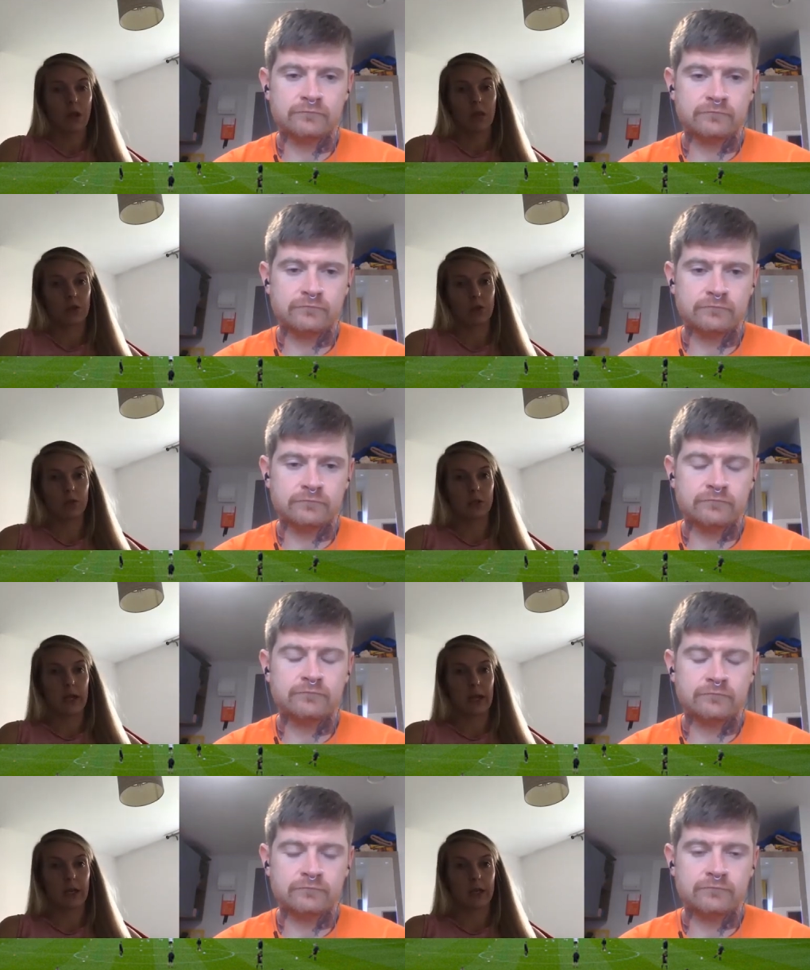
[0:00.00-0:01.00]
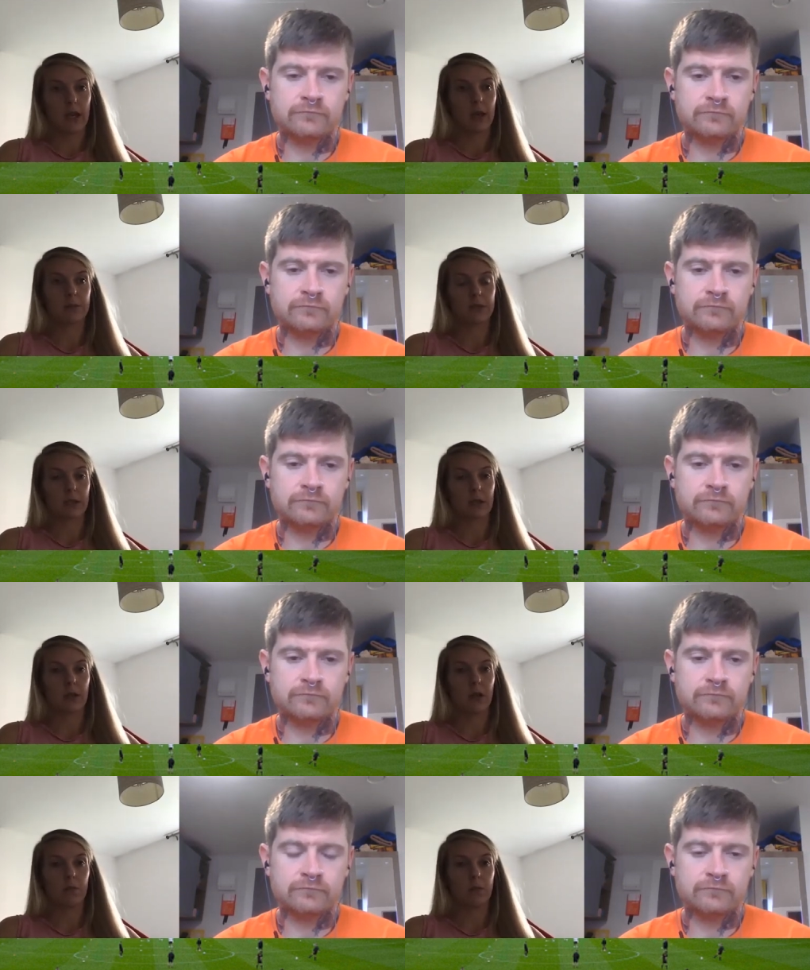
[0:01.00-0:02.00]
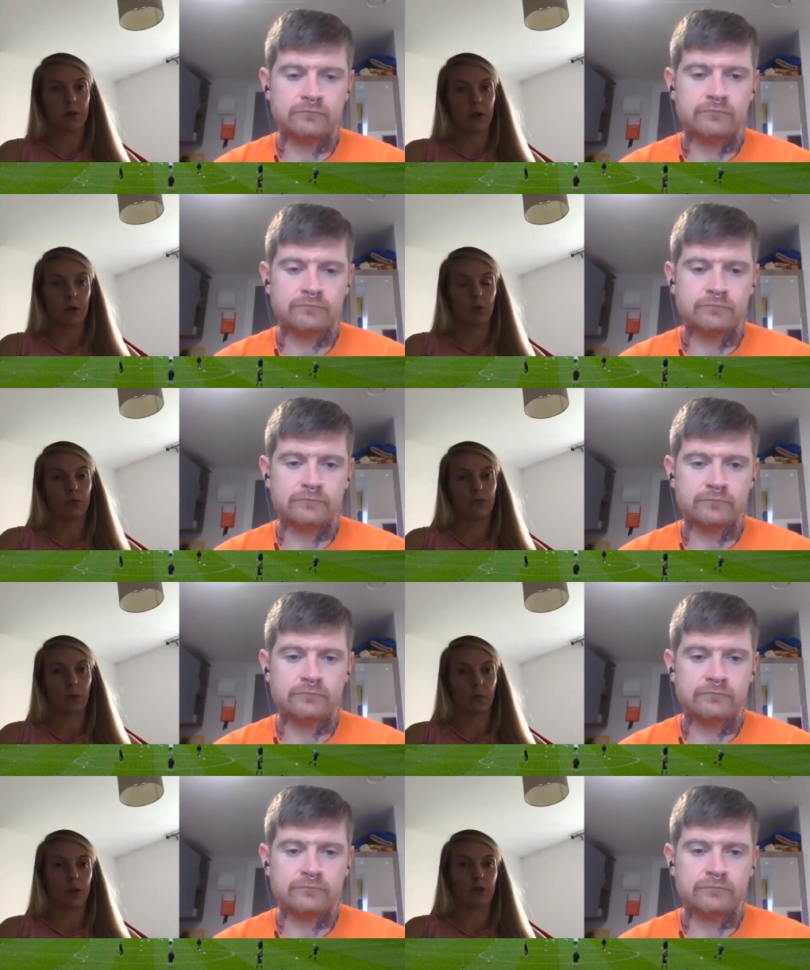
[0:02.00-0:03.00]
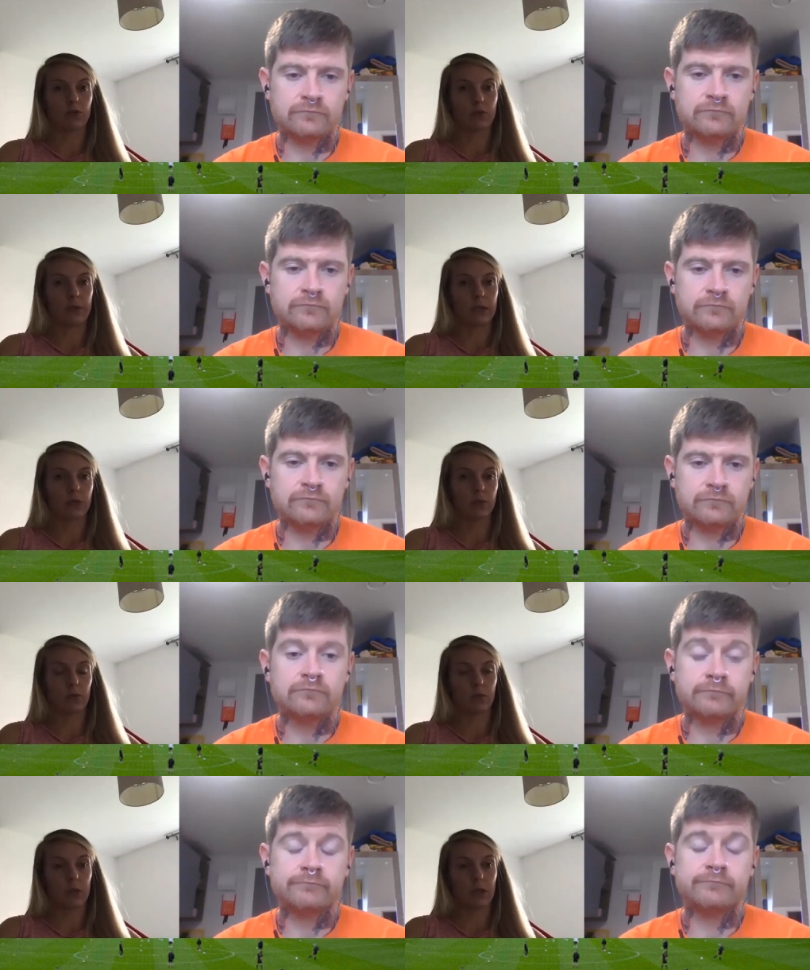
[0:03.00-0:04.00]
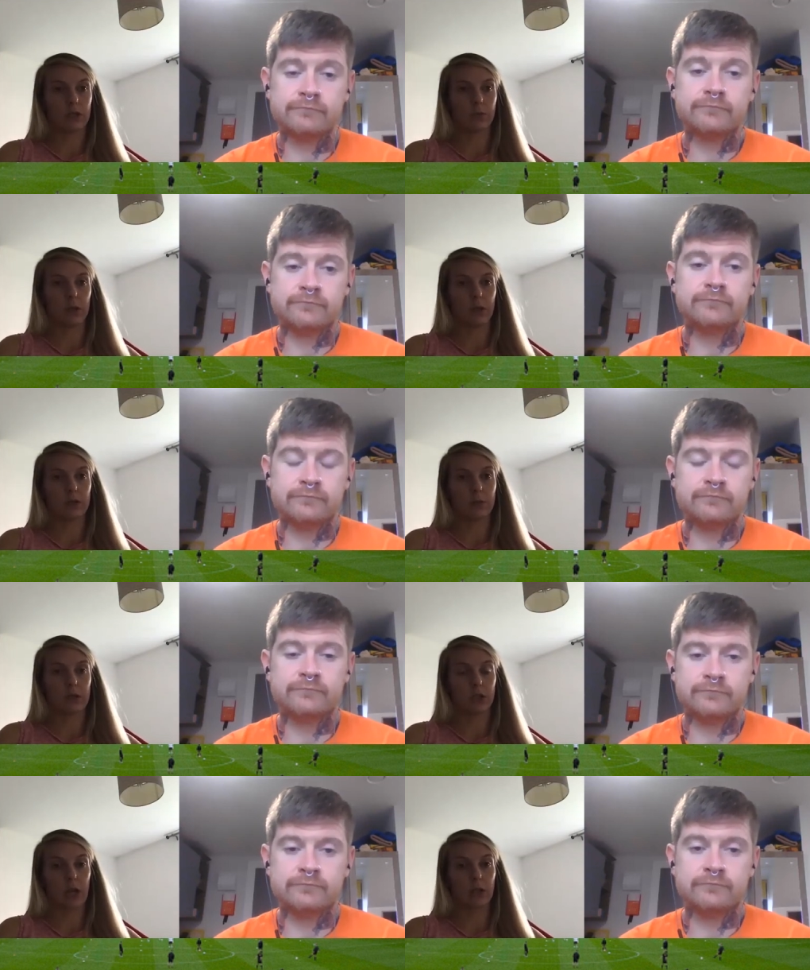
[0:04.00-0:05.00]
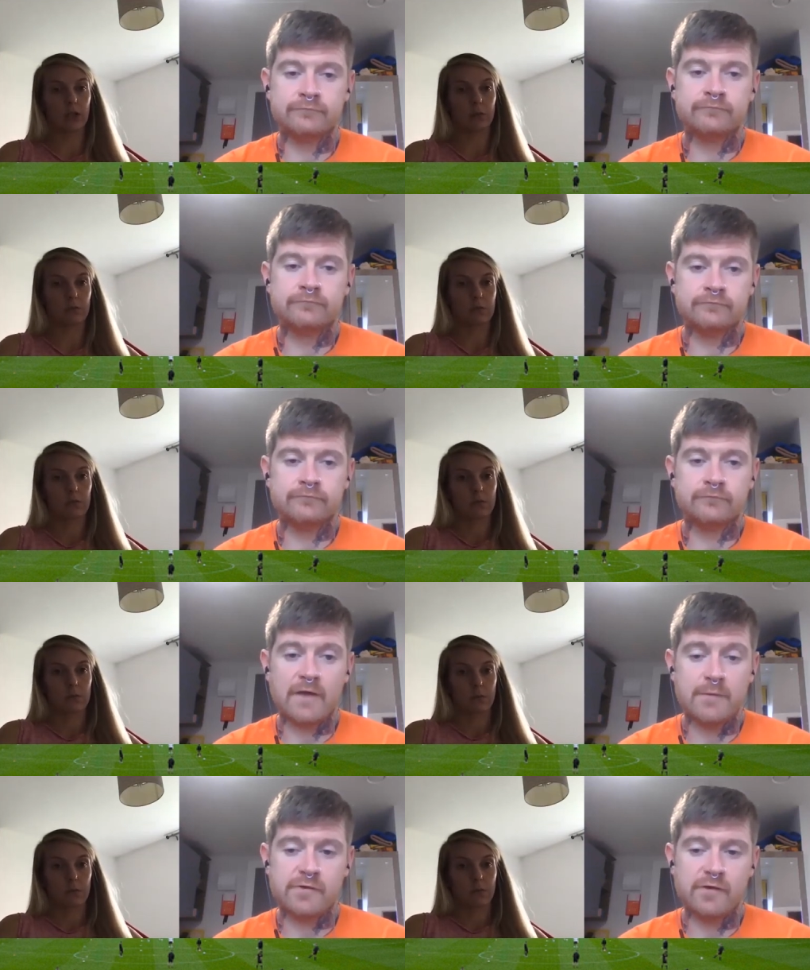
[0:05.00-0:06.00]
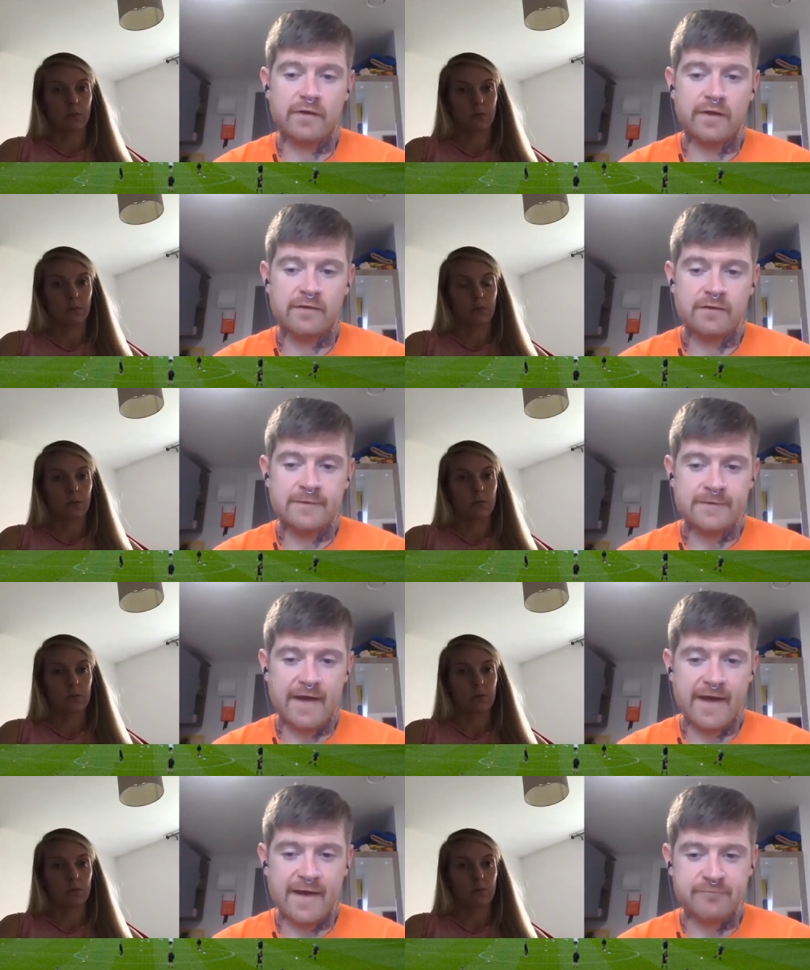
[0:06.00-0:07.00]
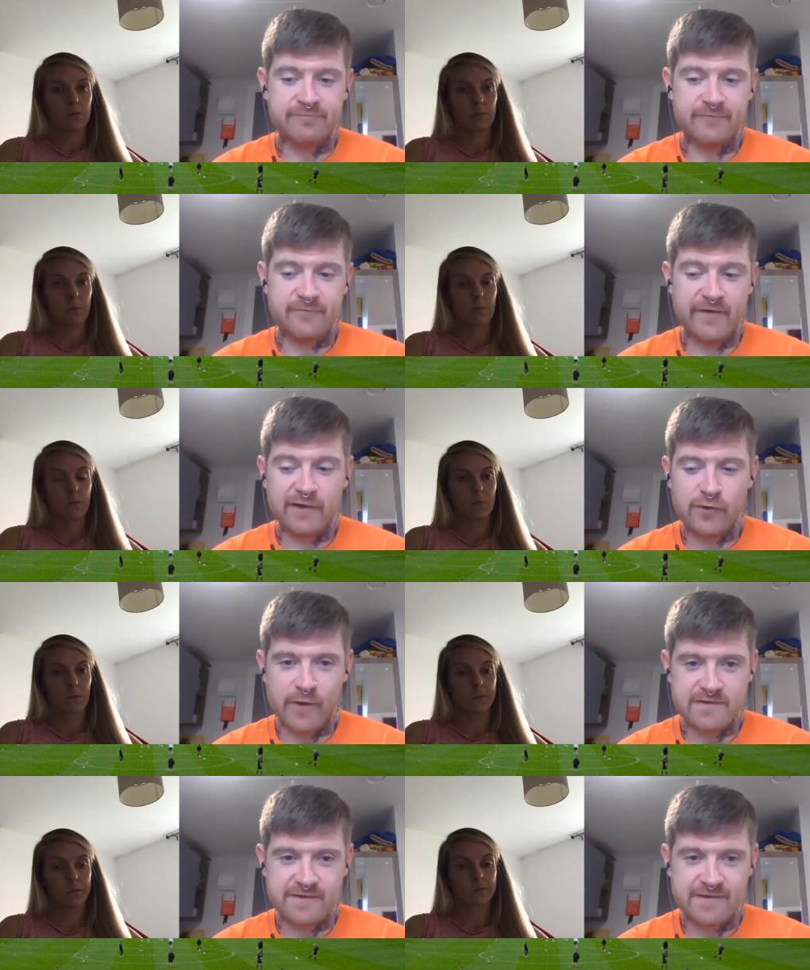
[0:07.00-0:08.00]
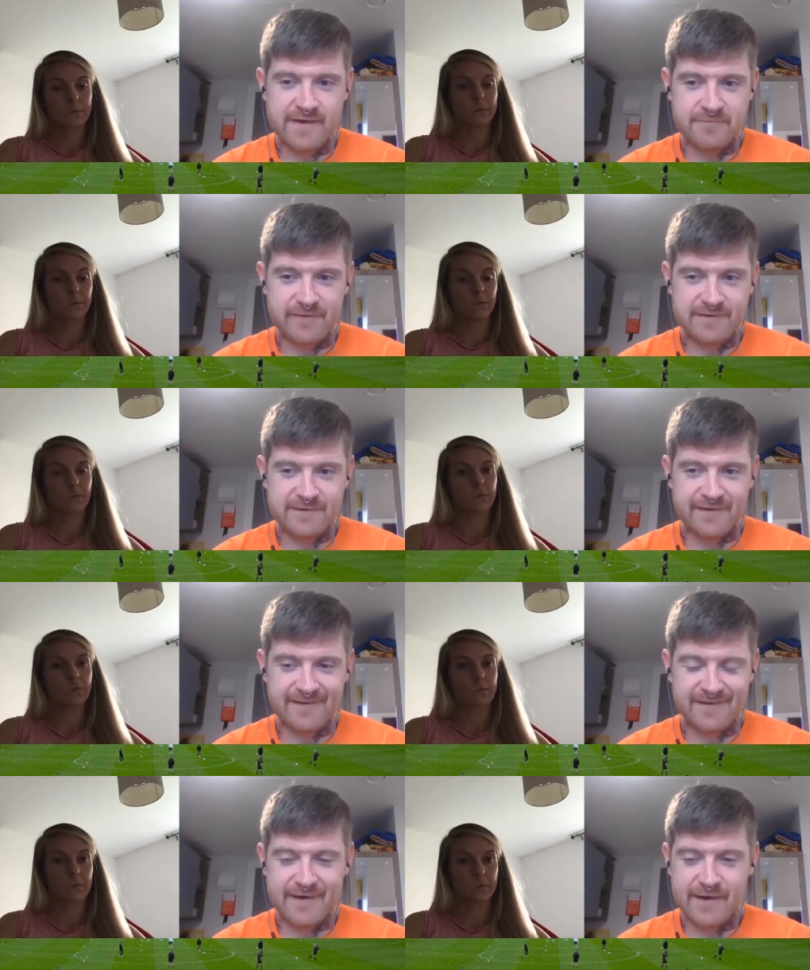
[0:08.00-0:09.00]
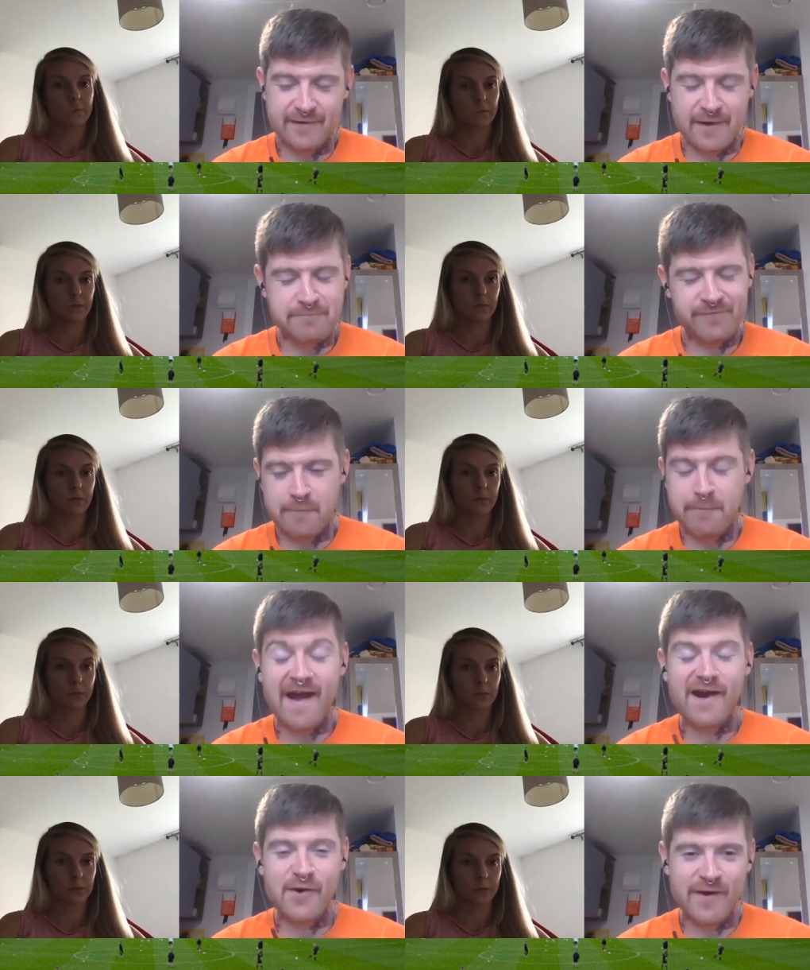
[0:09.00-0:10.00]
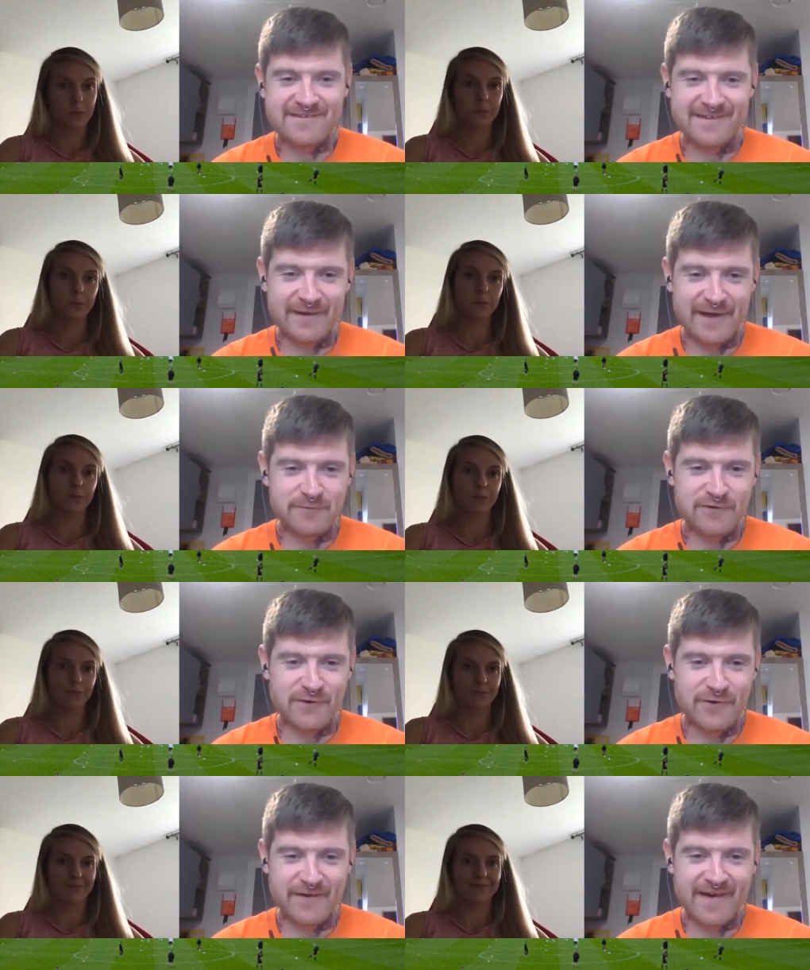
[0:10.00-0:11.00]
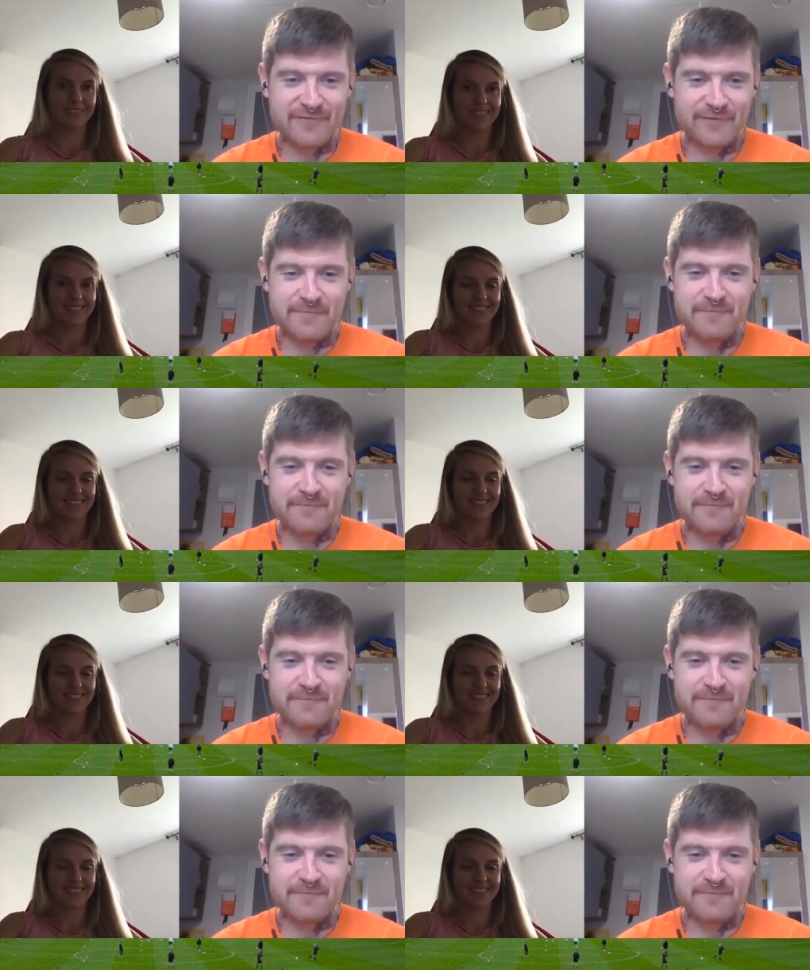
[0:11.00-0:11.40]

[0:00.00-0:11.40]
Speaker 1: there's no denying Hibs as a club are known for winning trophies, so we need to be to be challenging.
Speaker 2: Absolutely. Um, final question then. It's a, a, a packed question that I'm sure could have a